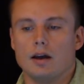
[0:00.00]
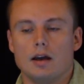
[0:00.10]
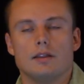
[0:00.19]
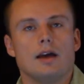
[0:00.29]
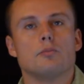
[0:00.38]

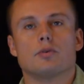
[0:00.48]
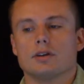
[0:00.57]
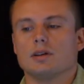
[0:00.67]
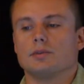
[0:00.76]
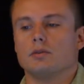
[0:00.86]
And that
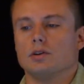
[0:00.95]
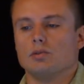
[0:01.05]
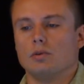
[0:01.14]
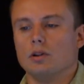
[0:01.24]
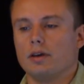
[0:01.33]
brings up the
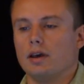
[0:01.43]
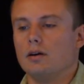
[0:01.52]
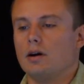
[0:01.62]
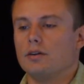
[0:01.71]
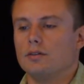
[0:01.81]
question, well, OK,
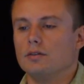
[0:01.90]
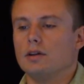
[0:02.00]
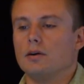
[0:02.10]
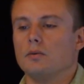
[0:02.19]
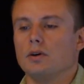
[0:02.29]
how do you do that?